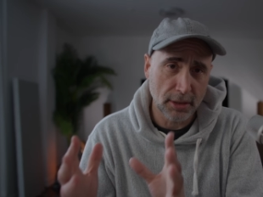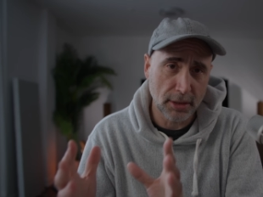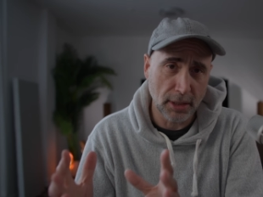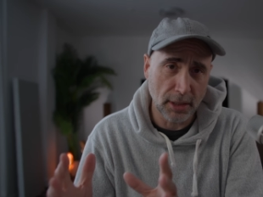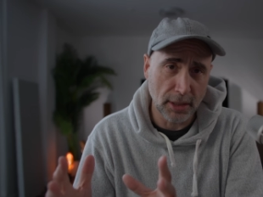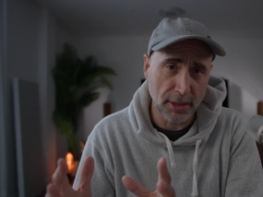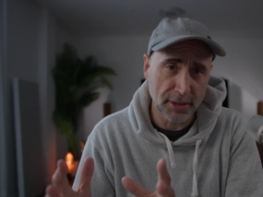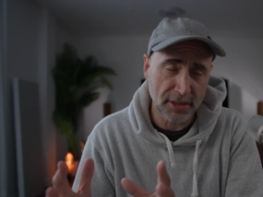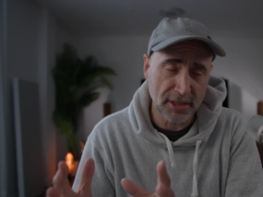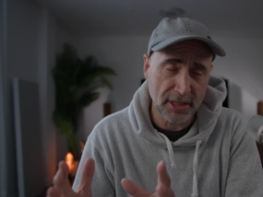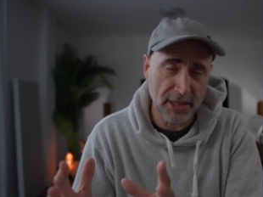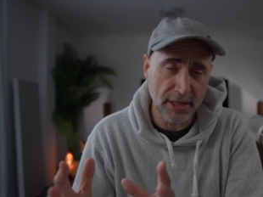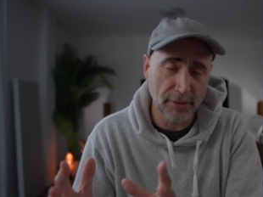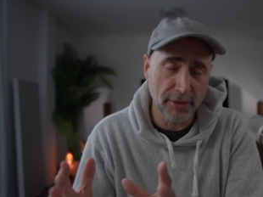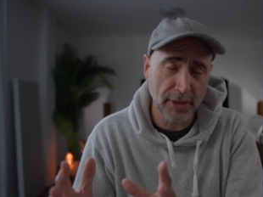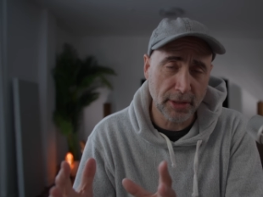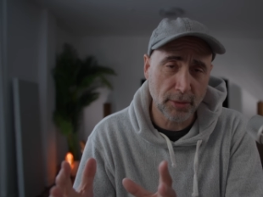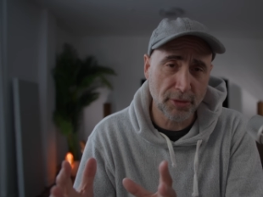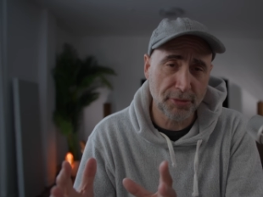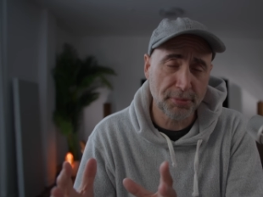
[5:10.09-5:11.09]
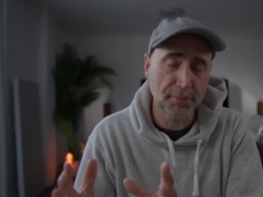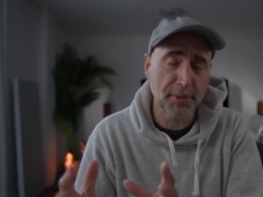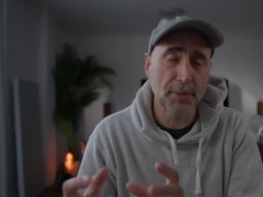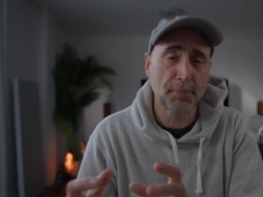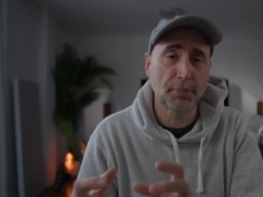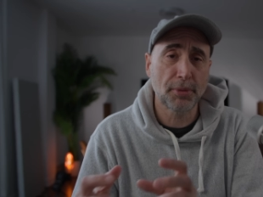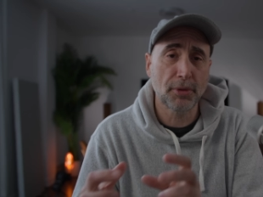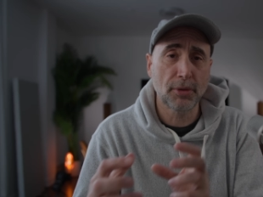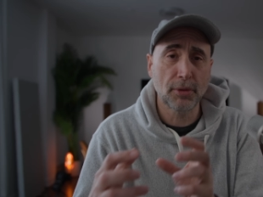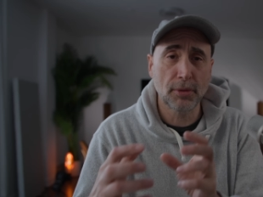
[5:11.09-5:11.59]
uh, dealing with
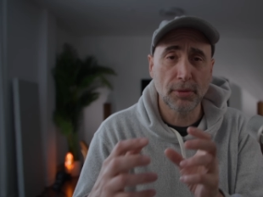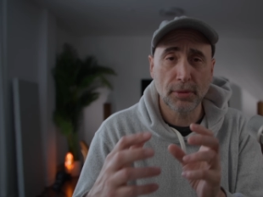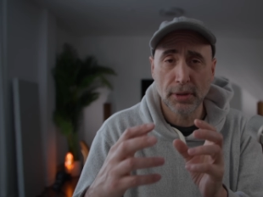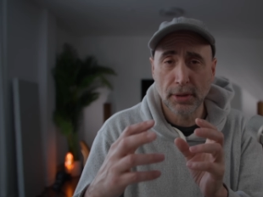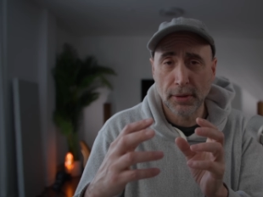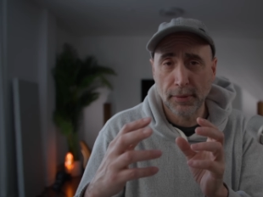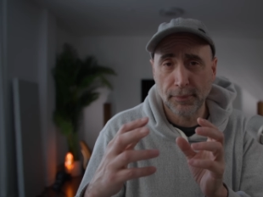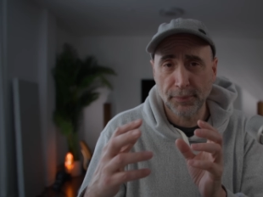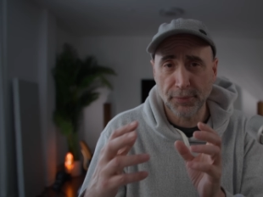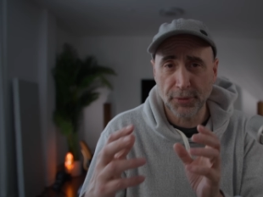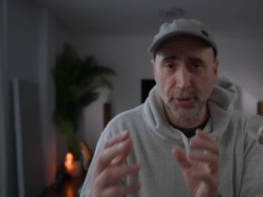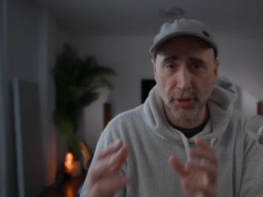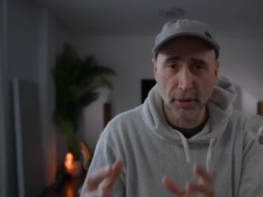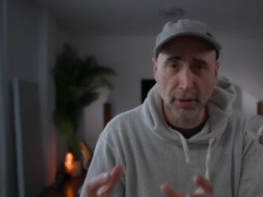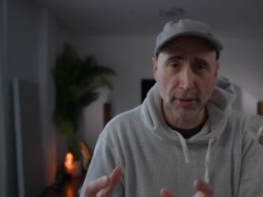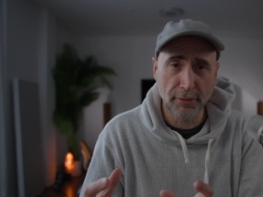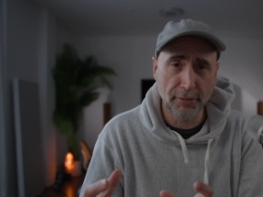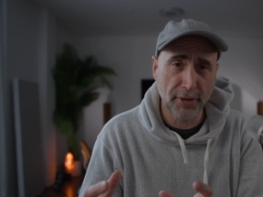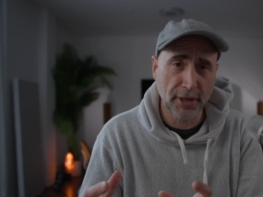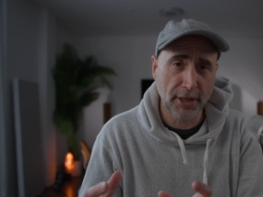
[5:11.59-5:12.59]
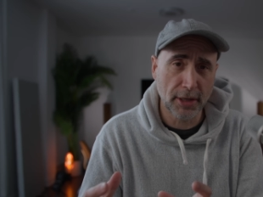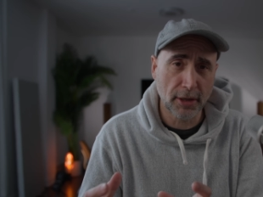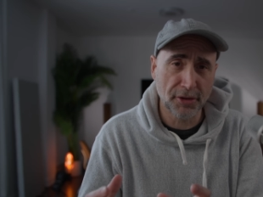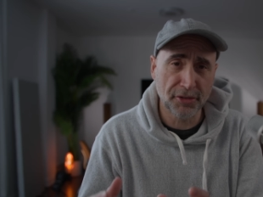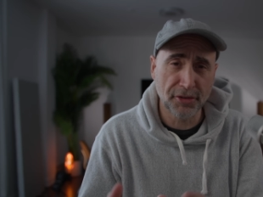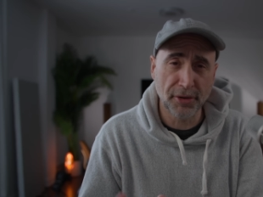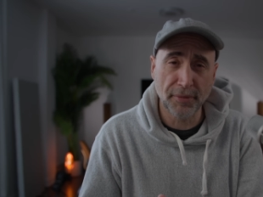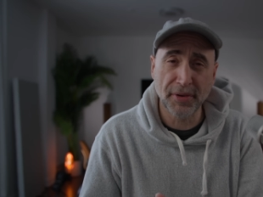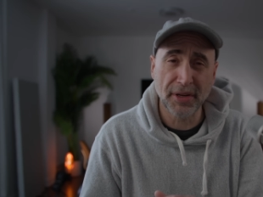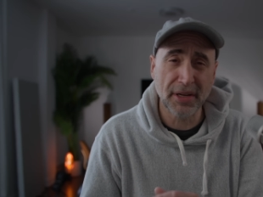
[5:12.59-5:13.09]
people, delivering on
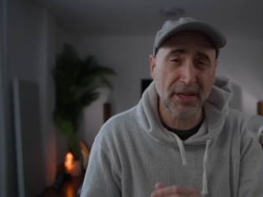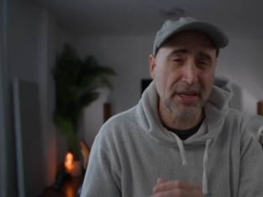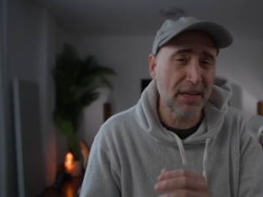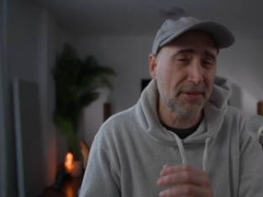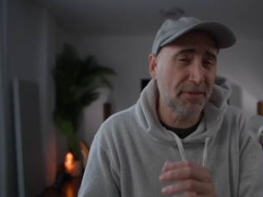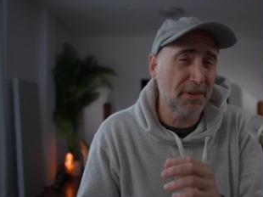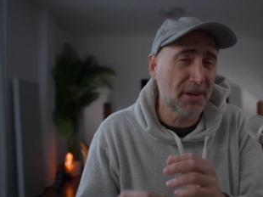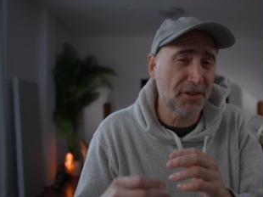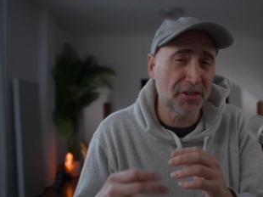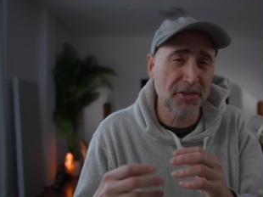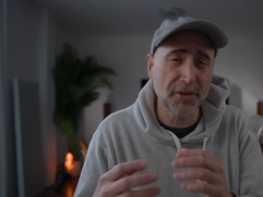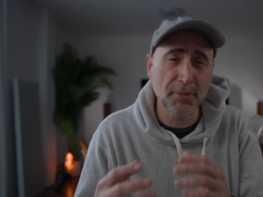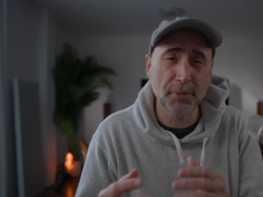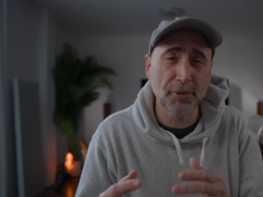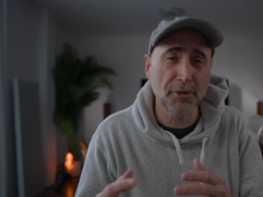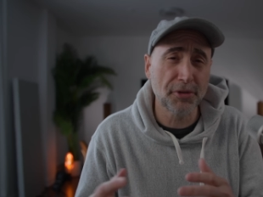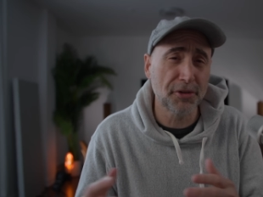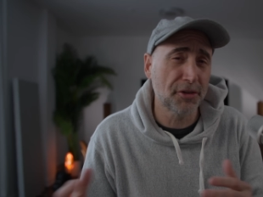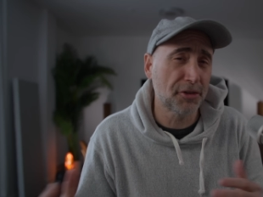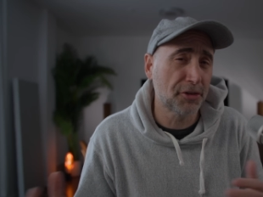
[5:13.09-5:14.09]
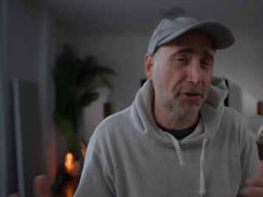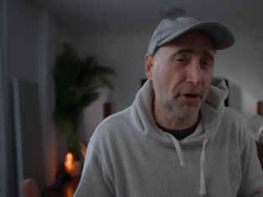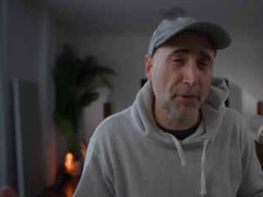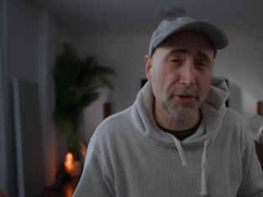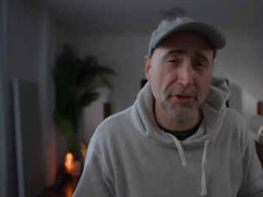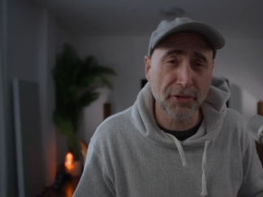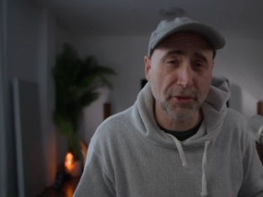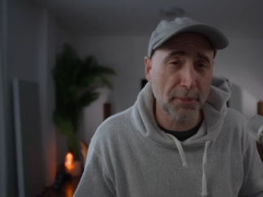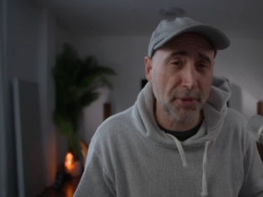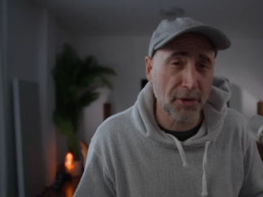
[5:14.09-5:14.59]
something, even as simple as
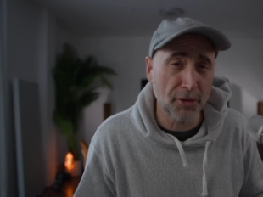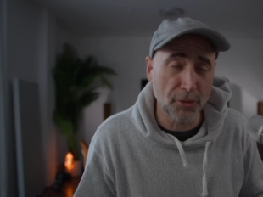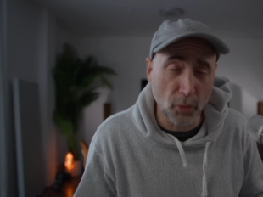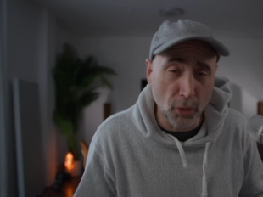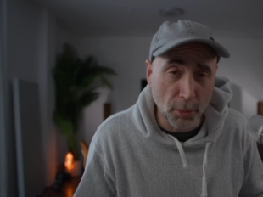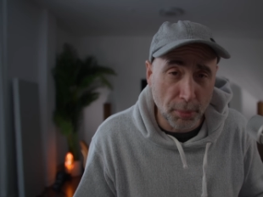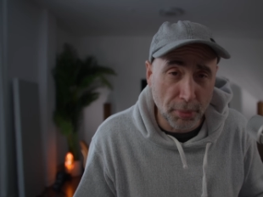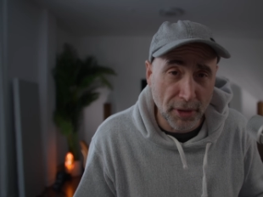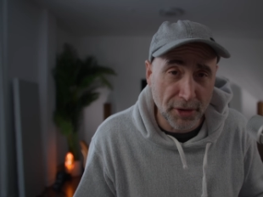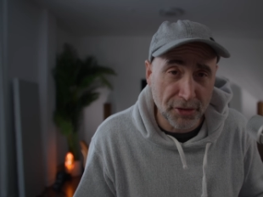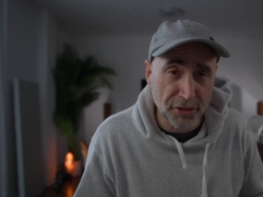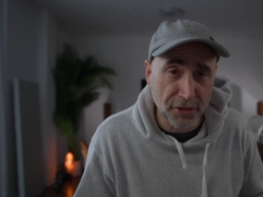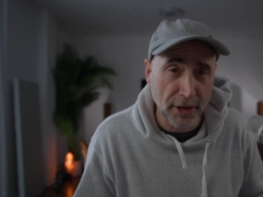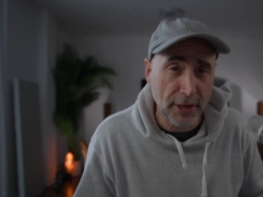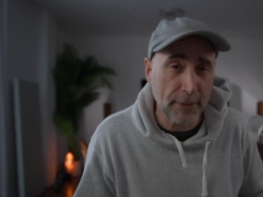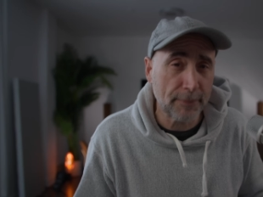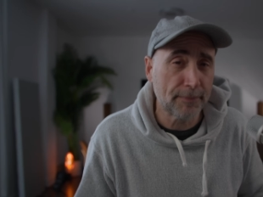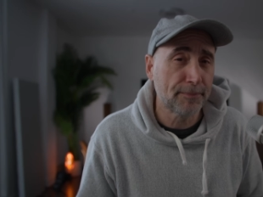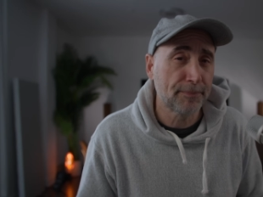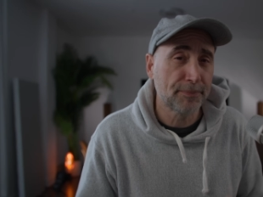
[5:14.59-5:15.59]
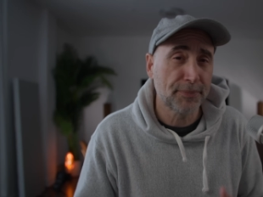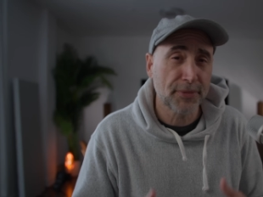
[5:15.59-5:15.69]
installing somebody's WordPress site,